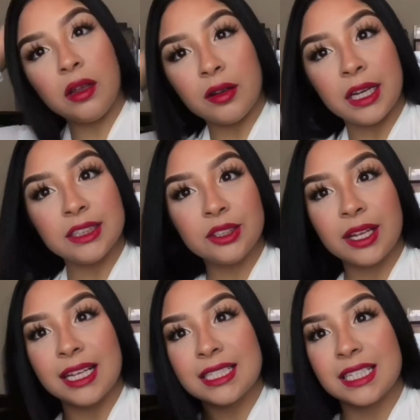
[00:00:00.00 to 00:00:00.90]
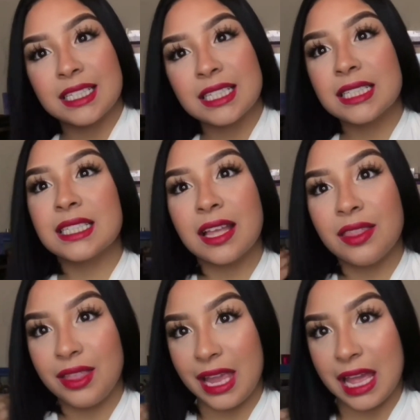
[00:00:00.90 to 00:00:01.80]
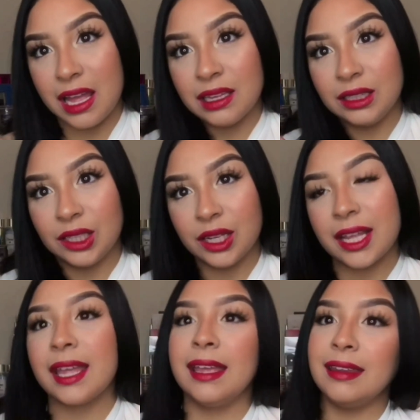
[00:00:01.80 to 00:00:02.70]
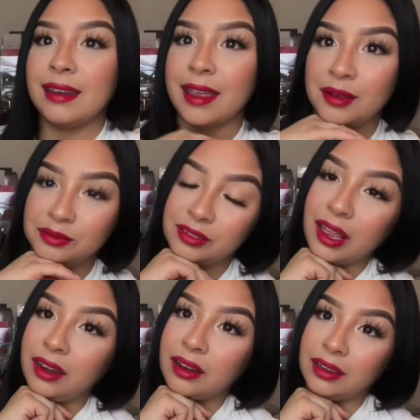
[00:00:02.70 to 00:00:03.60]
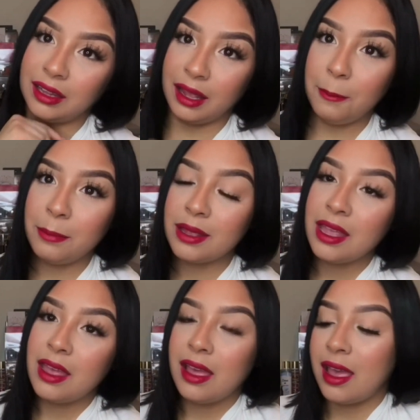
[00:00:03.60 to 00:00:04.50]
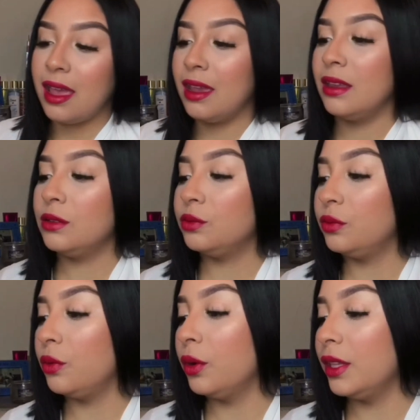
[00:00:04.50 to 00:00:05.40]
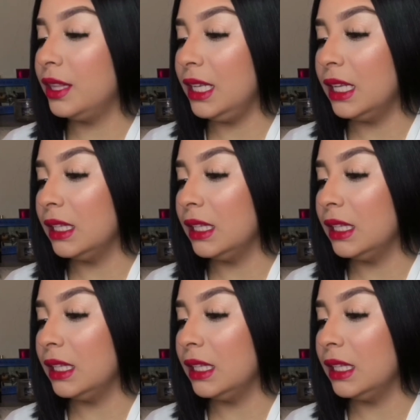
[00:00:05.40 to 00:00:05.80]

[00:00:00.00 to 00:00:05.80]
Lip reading: Alright, you guys, this is the look in a red lip, and for the